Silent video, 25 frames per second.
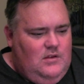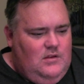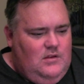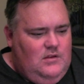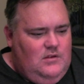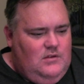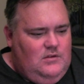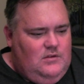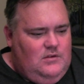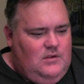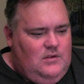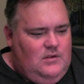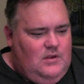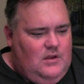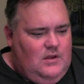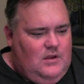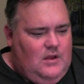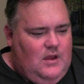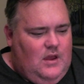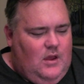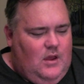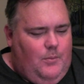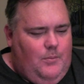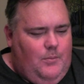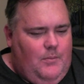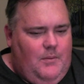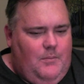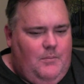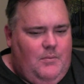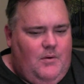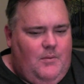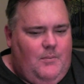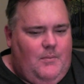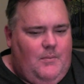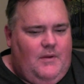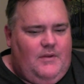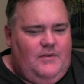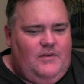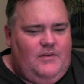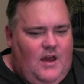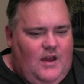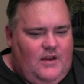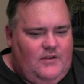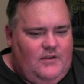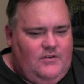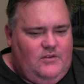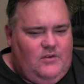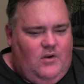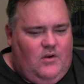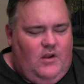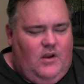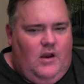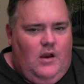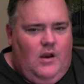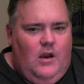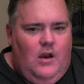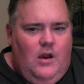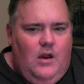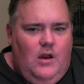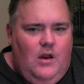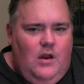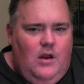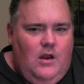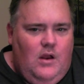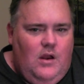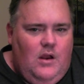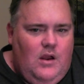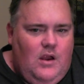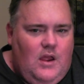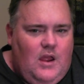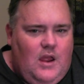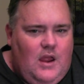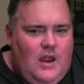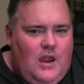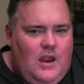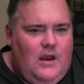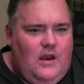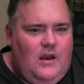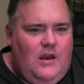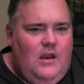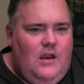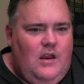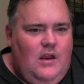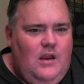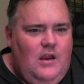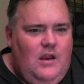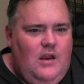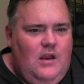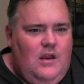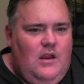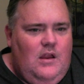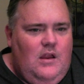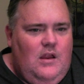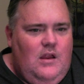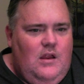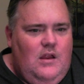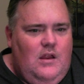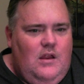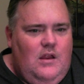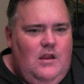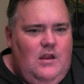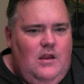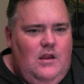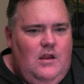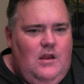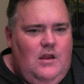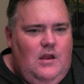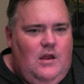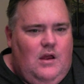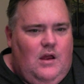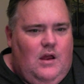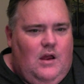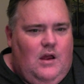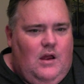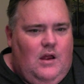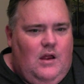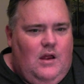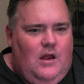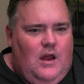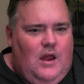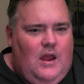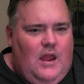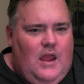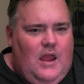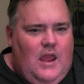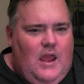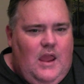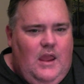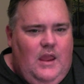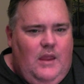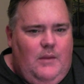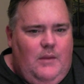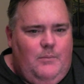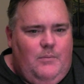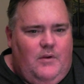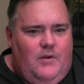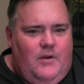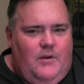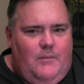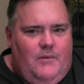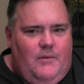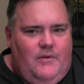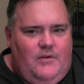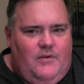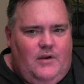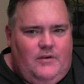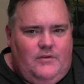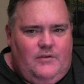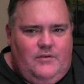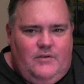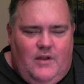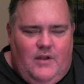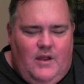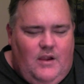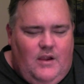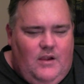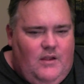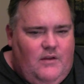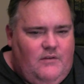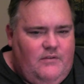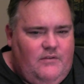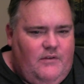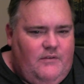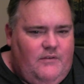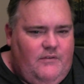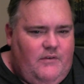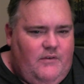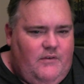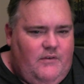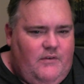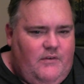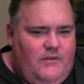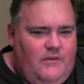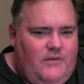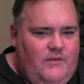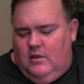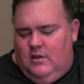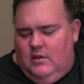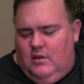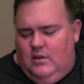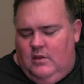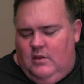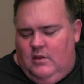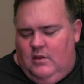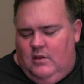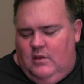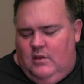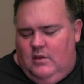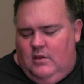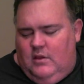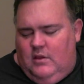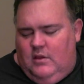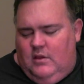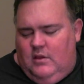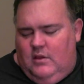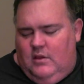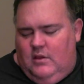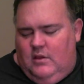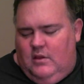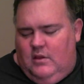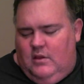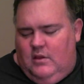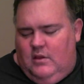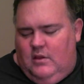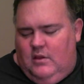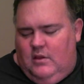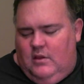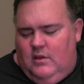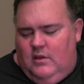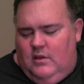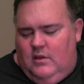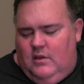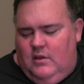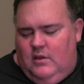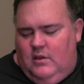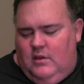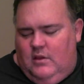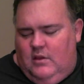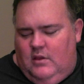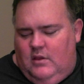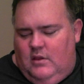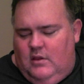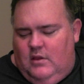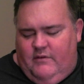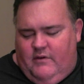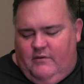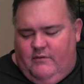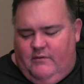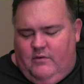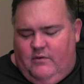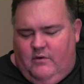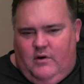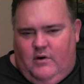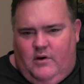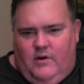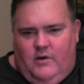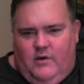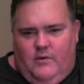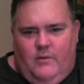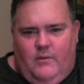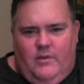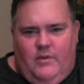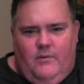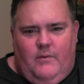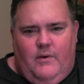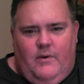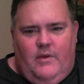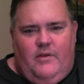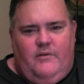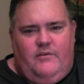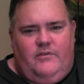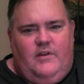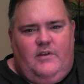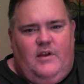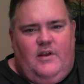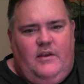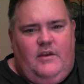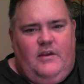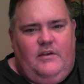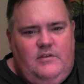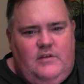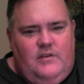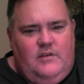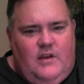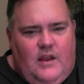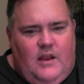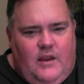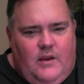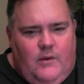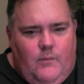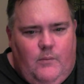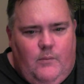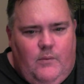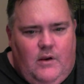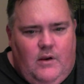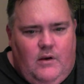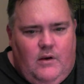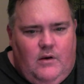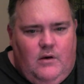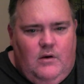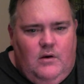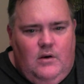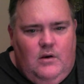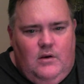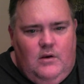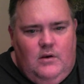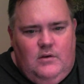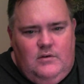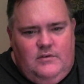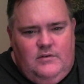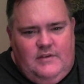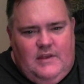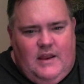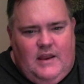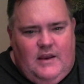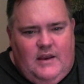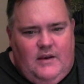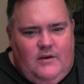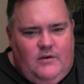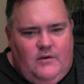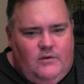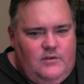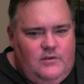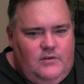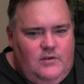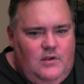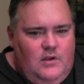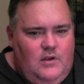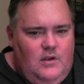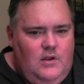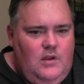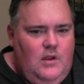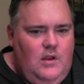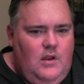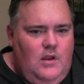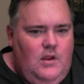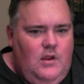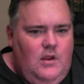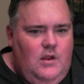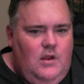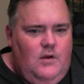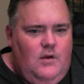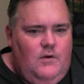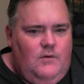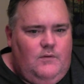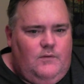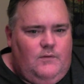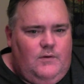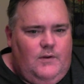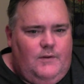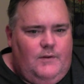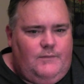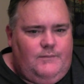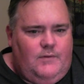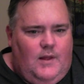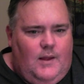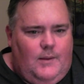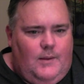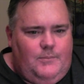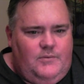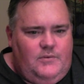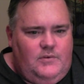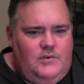to help me put my socks on, and I hate putting my socks on. I love living in Florida. Love living in Florida where the weather's nice and I can wear sandals, flip-flops,